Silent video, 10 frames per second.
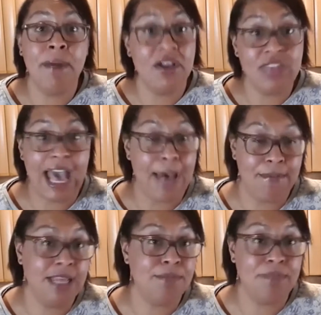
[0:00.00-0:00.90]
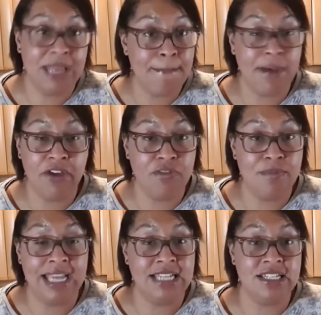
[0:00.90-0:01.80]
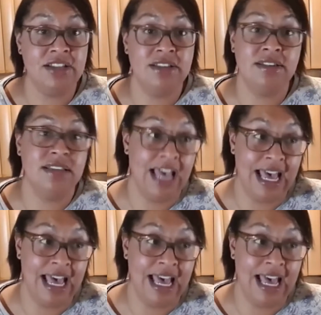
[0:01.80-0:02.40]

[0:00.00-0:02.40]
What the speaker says: But they're happy being both maiden